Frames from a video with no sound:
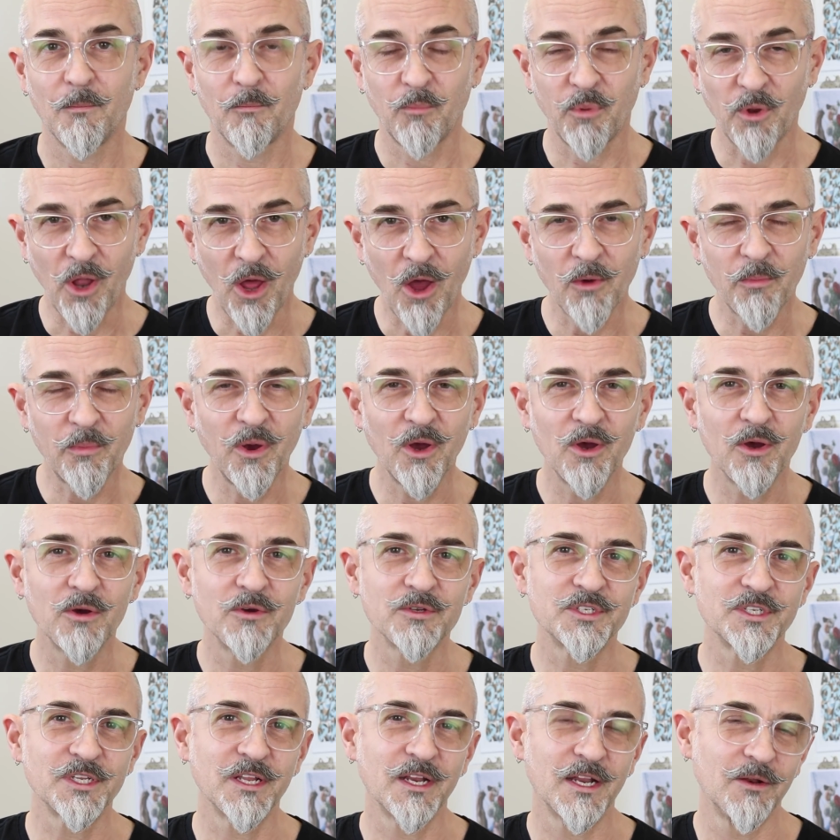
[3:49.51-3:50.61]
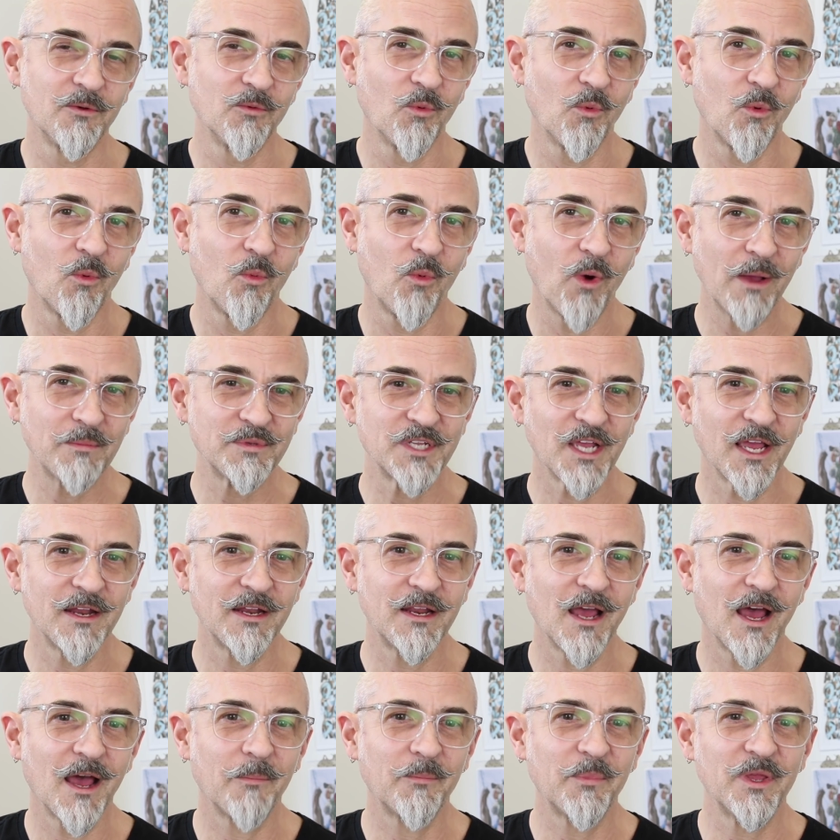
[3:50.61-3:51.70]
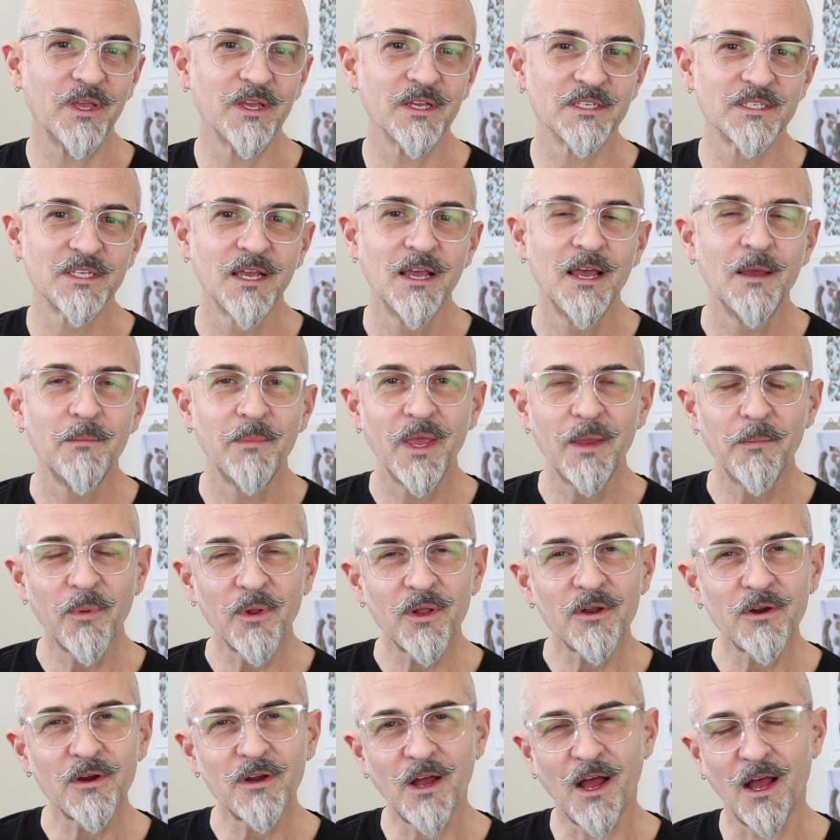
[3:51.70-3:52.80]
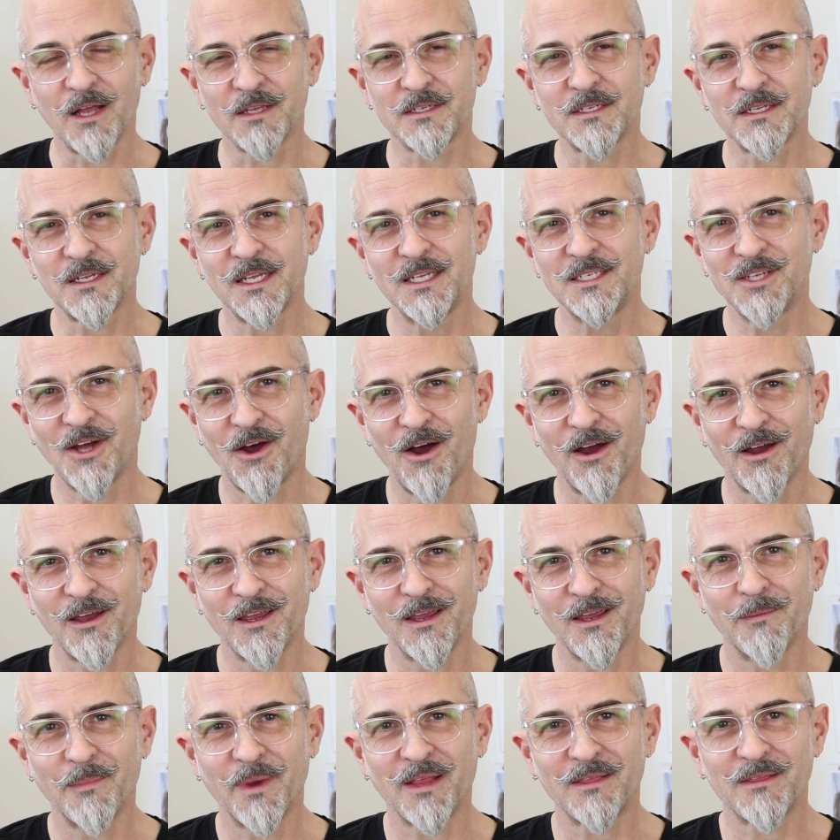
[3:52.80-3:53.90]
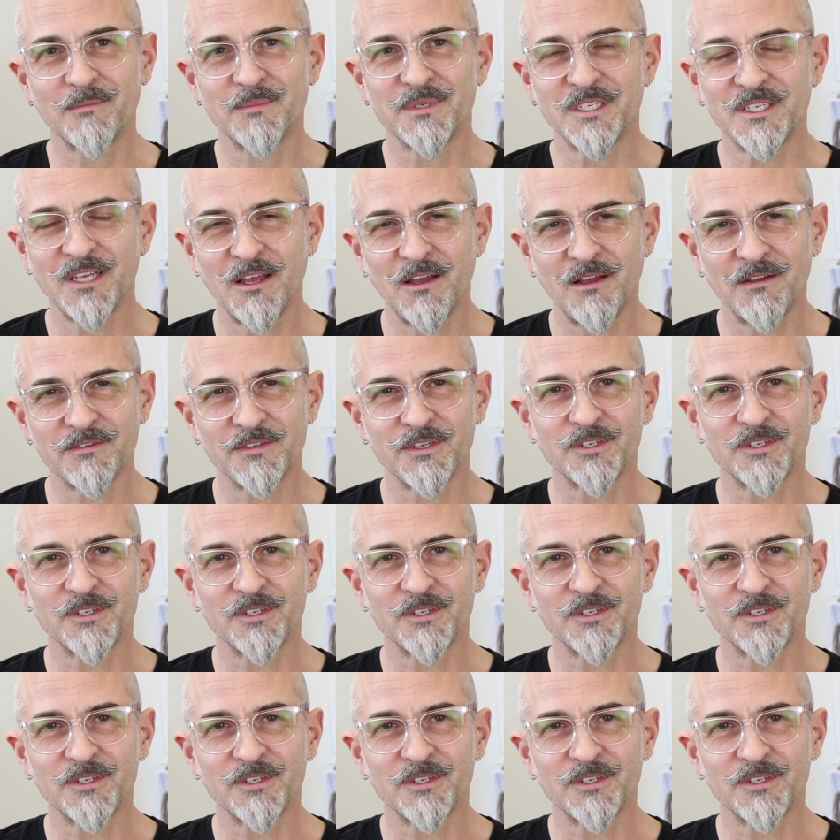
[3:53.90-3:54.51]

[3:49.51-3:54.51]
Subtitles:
blog posts and in website copy is people are constantly talking about themselves.